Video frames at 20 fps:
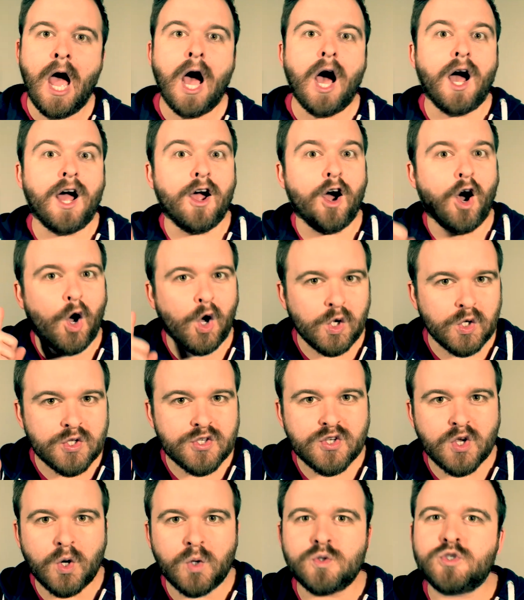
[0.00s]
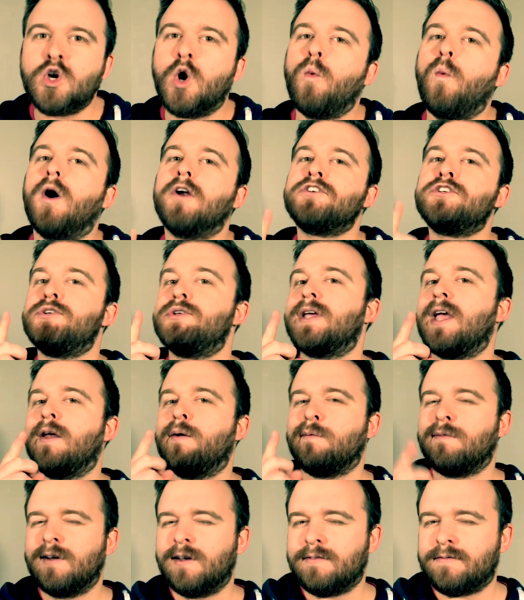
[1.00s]
I also don't want you to
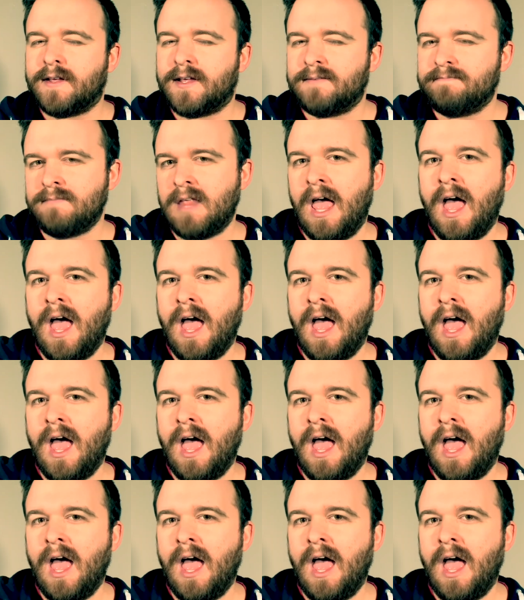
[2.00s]
get rid of it.